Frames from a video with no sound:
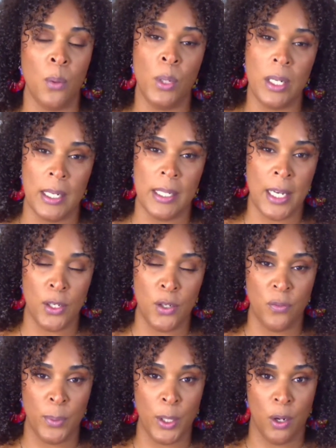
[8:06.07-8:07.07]
and what it is that
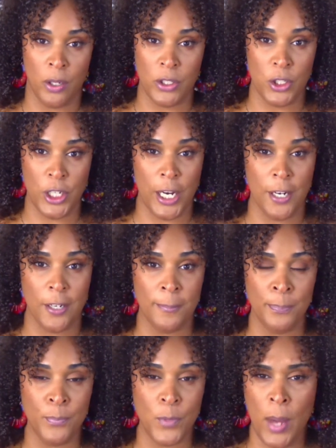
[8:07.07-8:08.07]
you've been called to share.
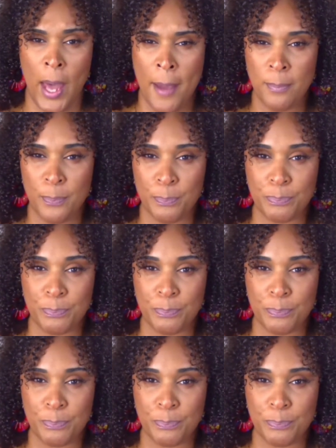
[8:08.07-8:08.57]
Okay?